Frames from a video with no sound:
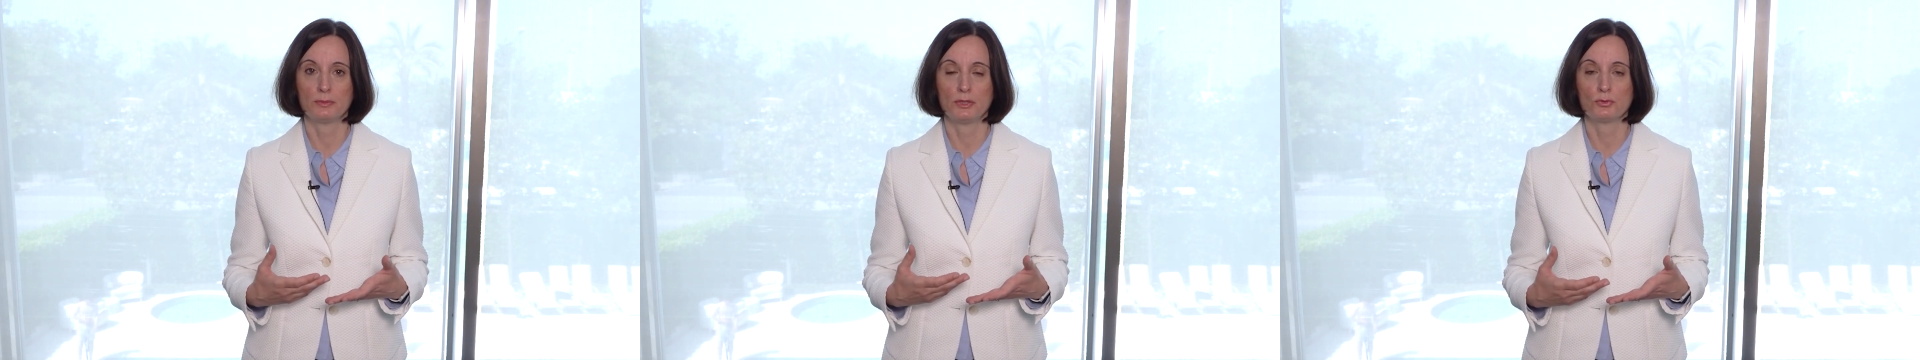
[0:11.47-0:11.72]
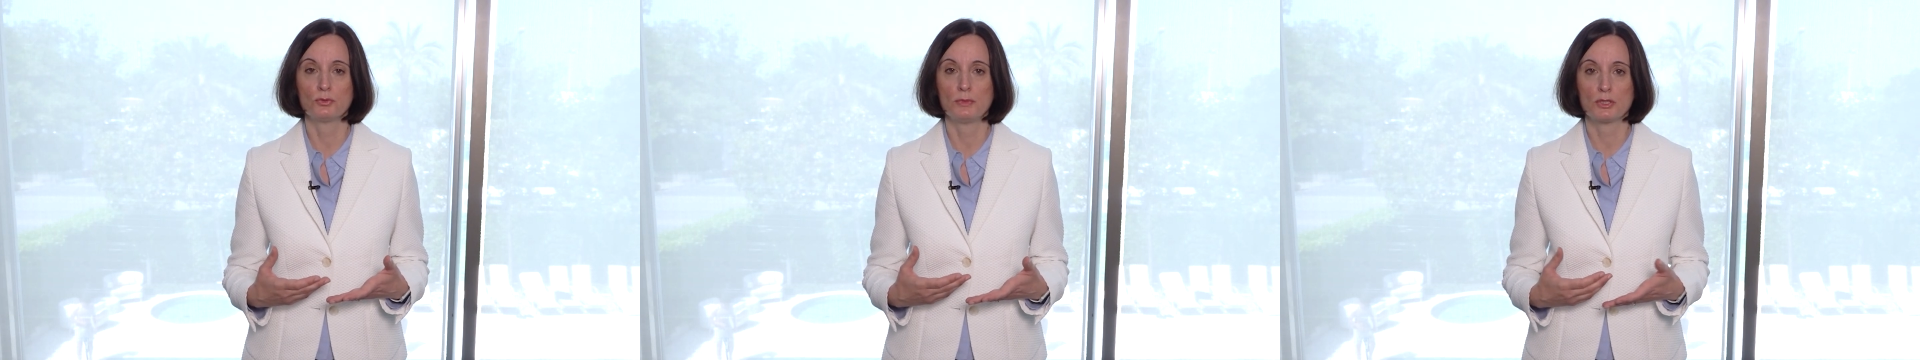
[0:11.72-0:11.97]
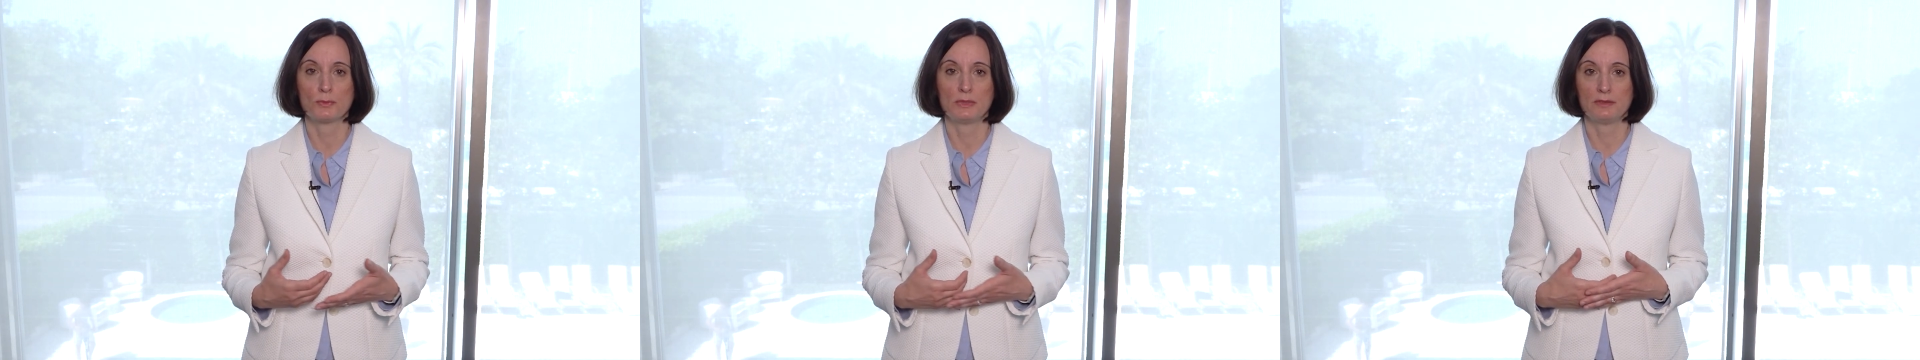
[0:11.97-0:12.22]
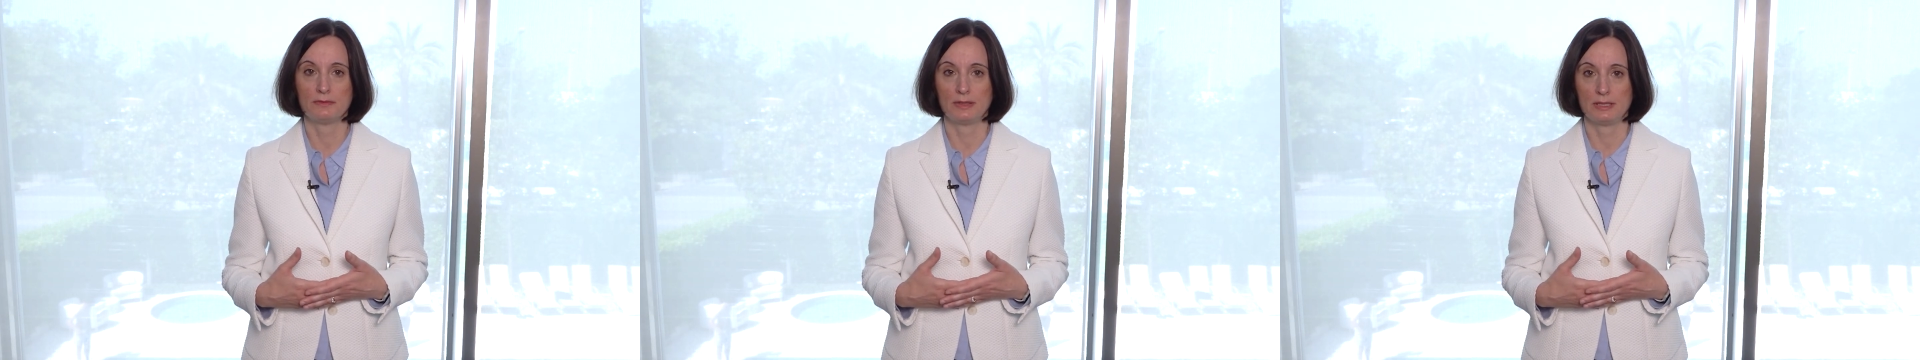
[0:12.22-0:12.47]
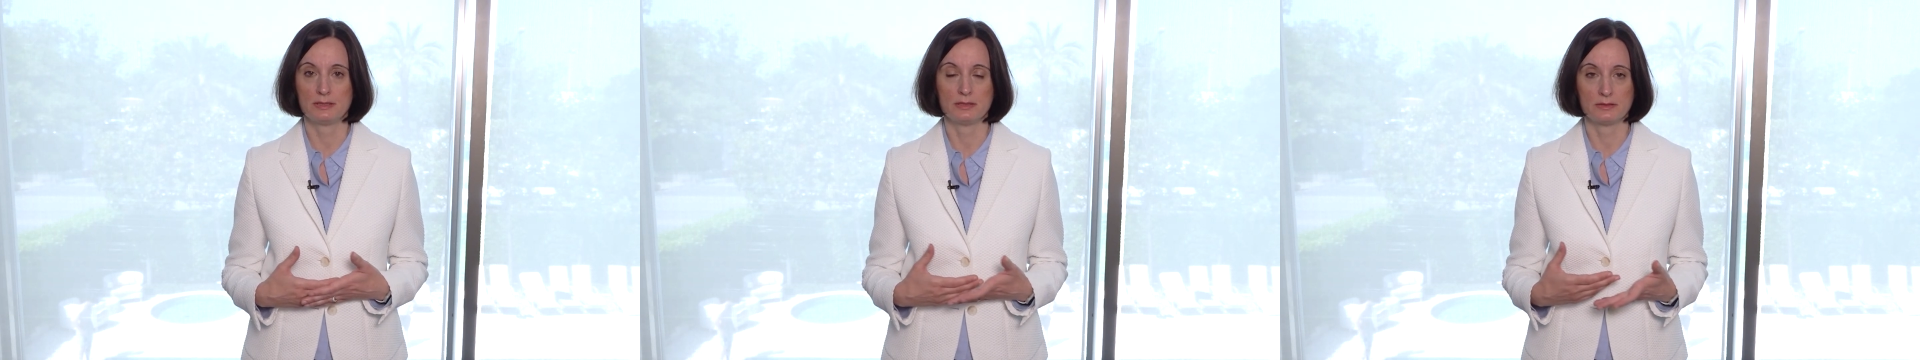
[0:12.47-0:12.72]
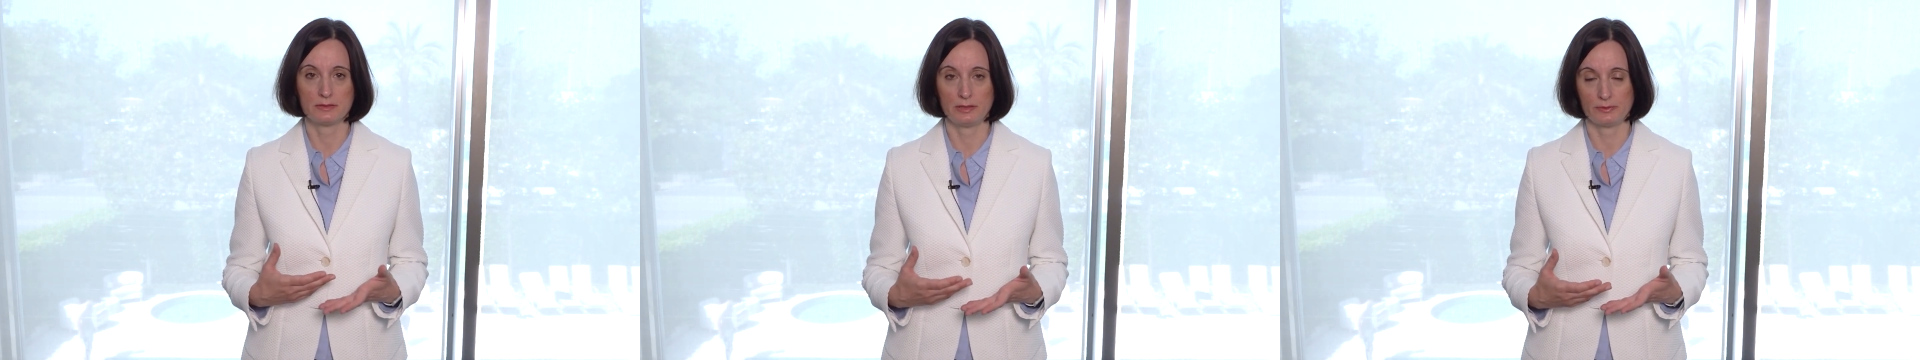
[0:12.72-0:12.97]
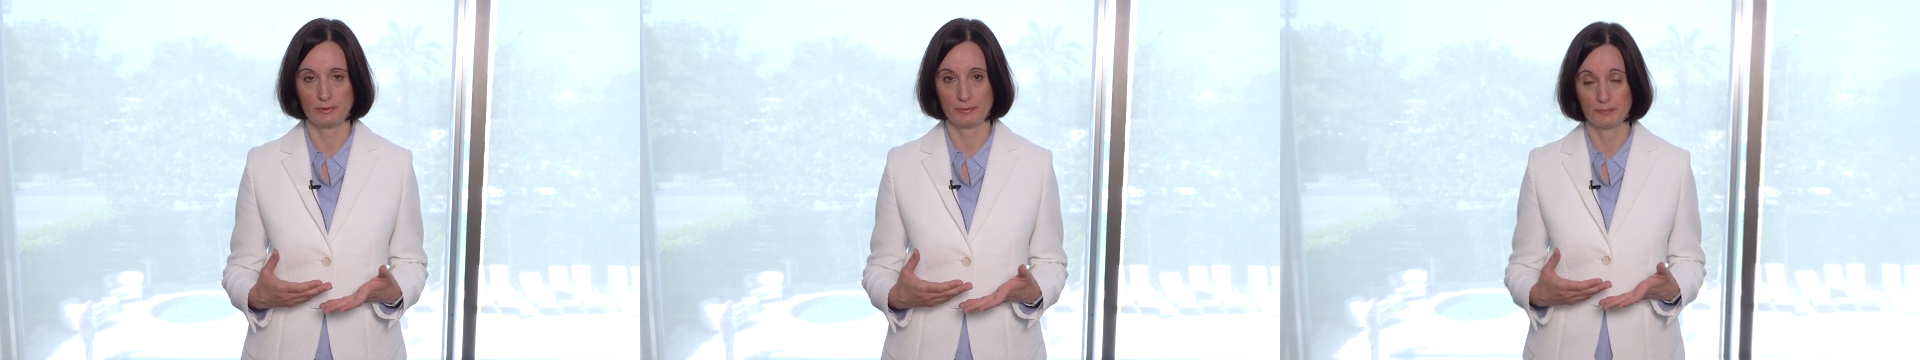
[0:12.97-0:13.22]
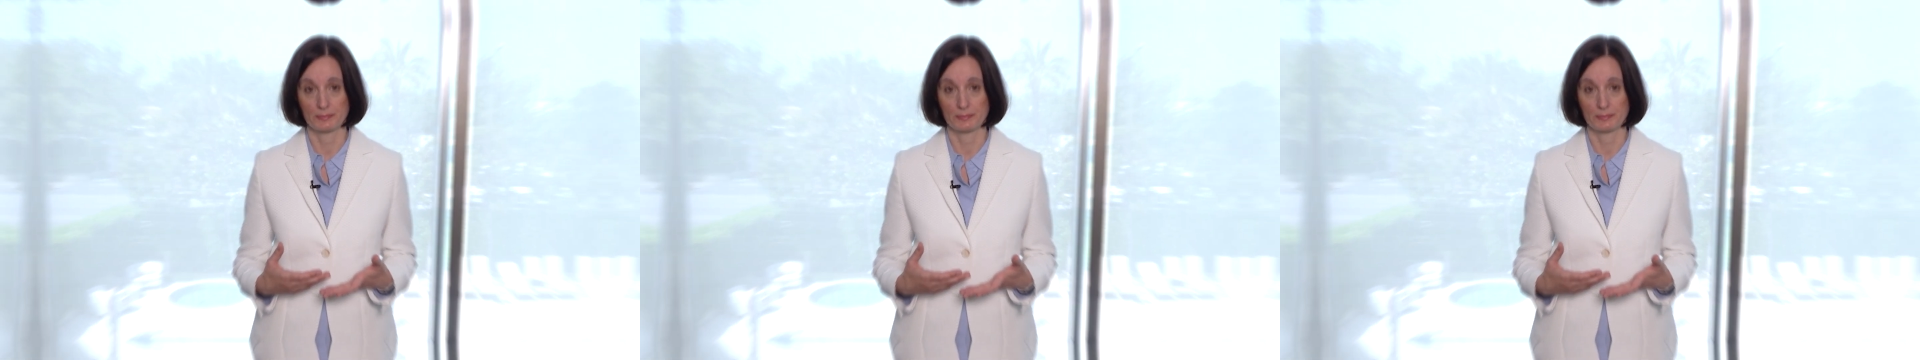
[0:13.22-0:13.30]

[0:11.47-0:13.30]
pressure measurement device in children.